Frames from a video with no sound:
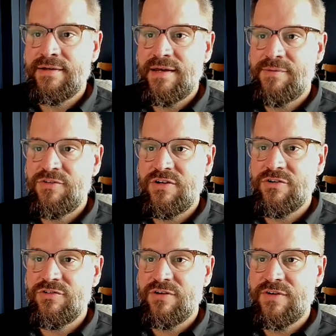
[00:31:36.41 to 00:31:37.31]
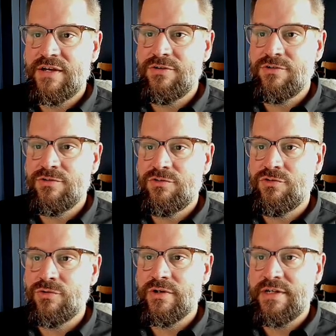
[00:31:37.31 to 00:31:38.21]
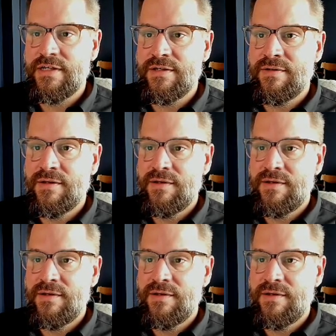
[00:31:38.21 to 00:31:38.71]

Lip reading: how much energy have I used during